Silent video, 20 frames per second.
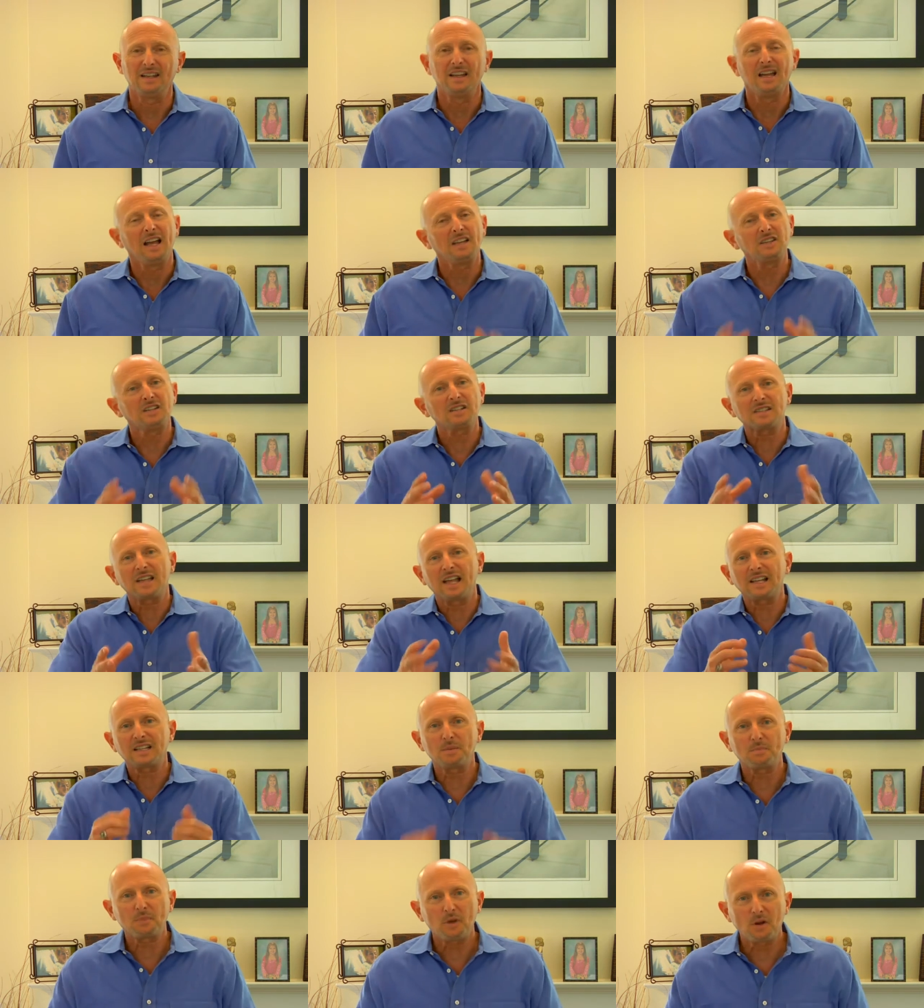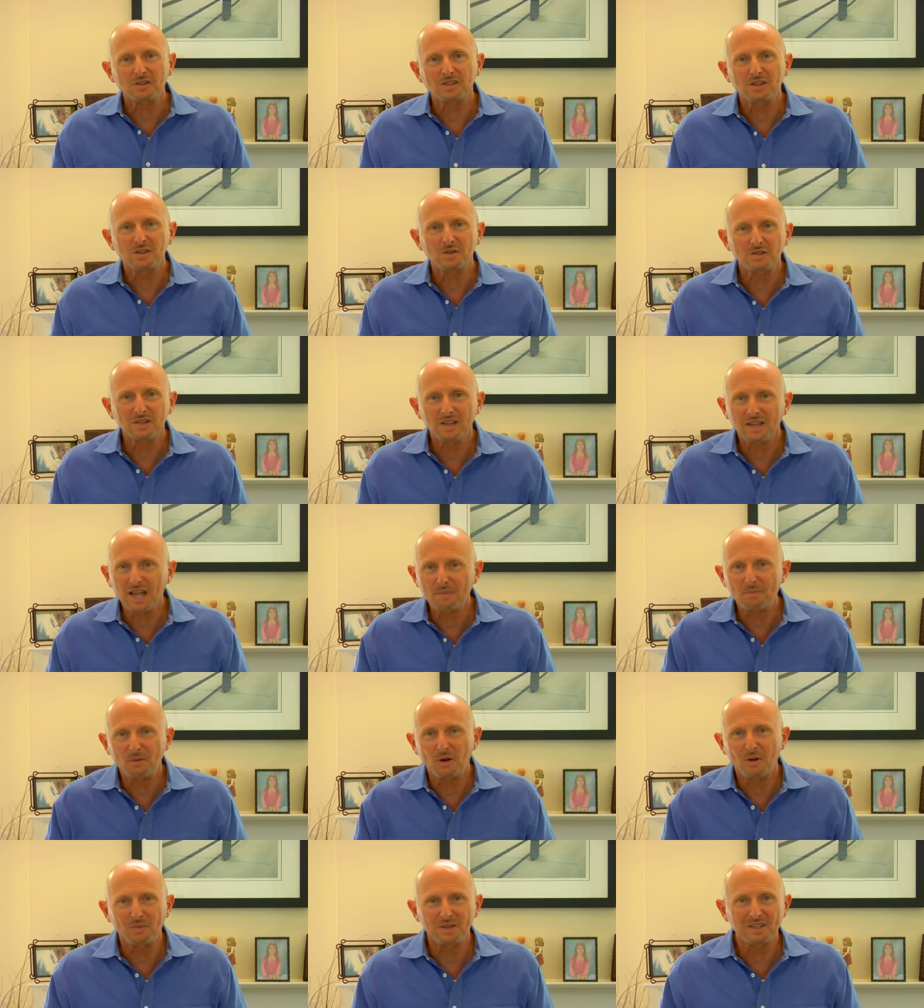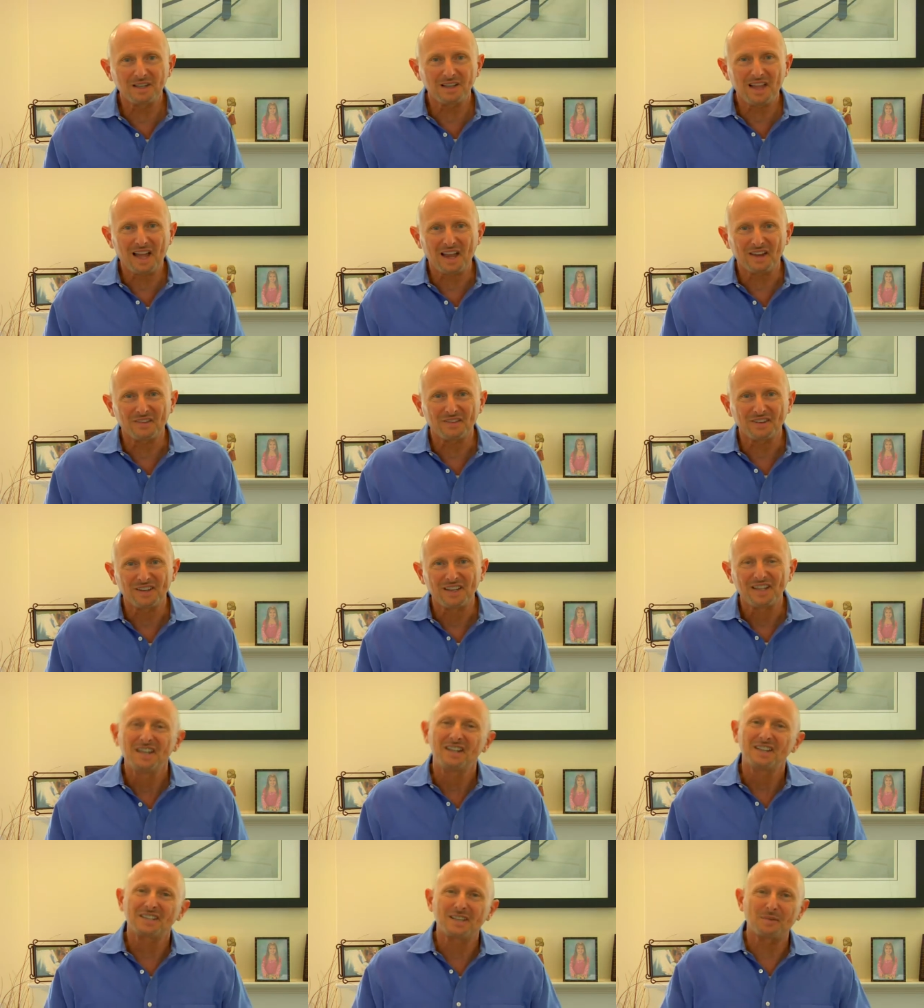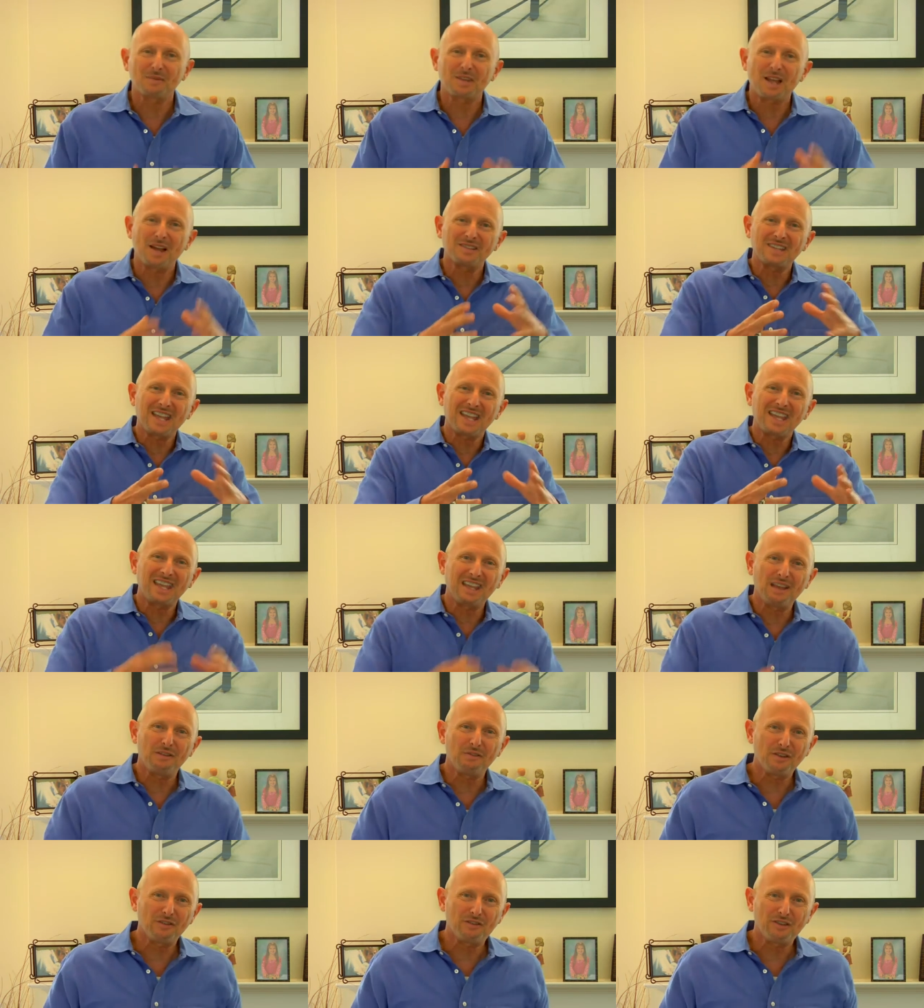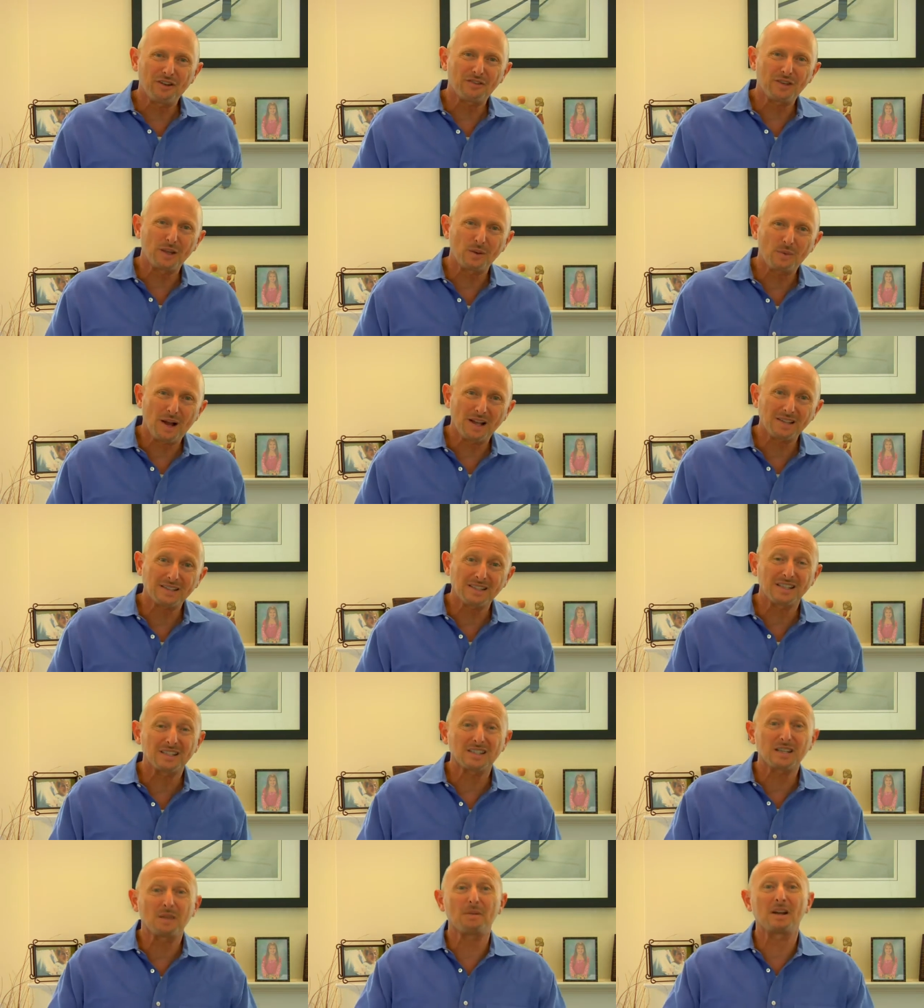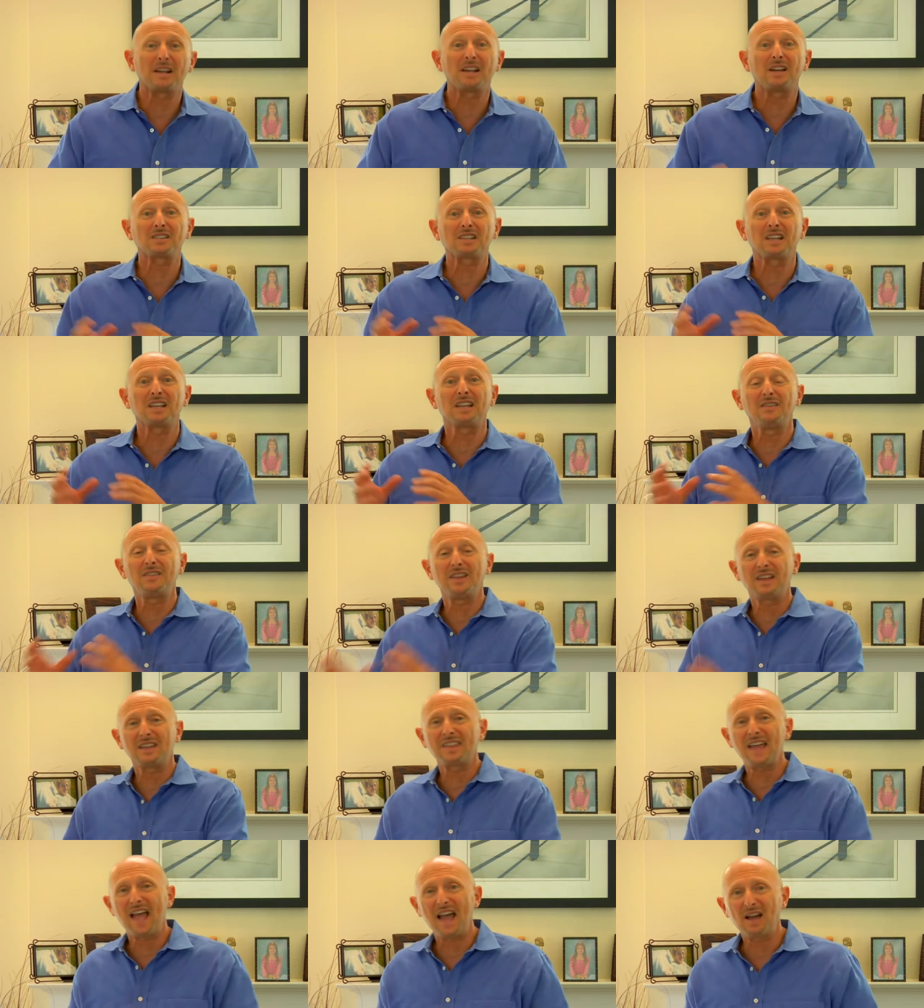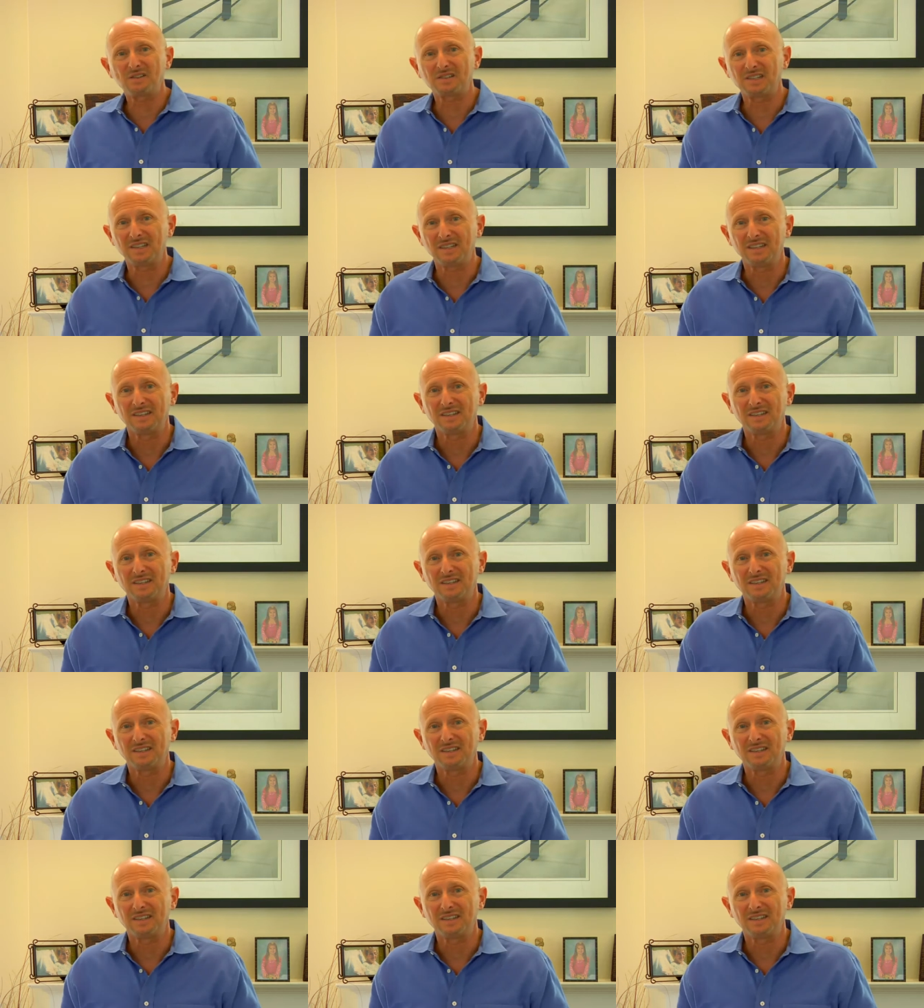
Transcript: And just like the person who's the light bulb in your life, sometimes they can give you 50 watts and then somebody else can give you 1,000.